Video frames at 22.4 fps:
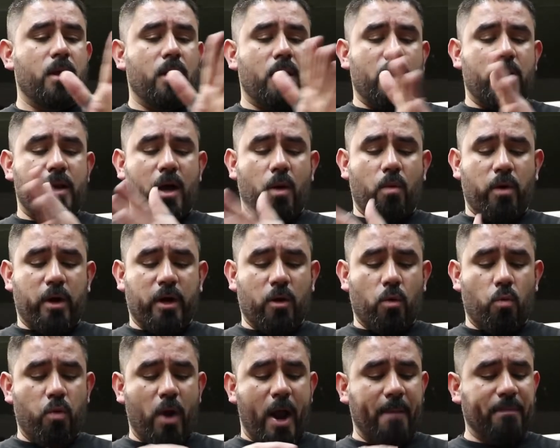And now we're
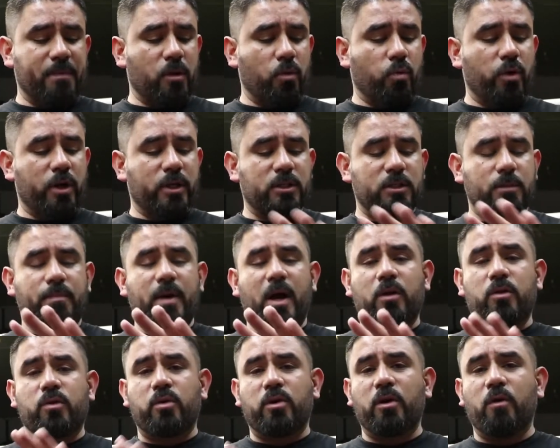going to wrap the wrist
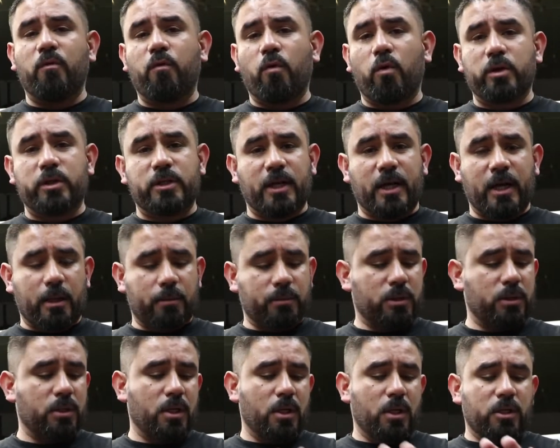about 3 or 4
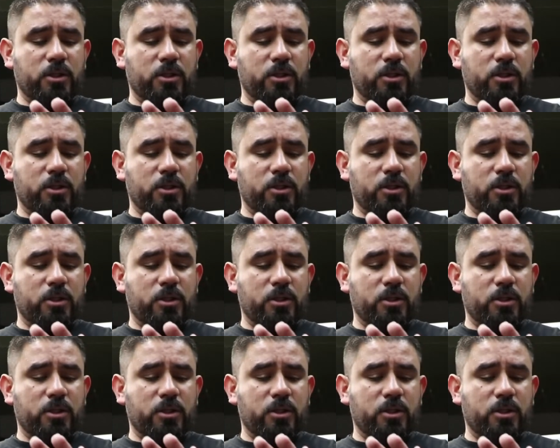times.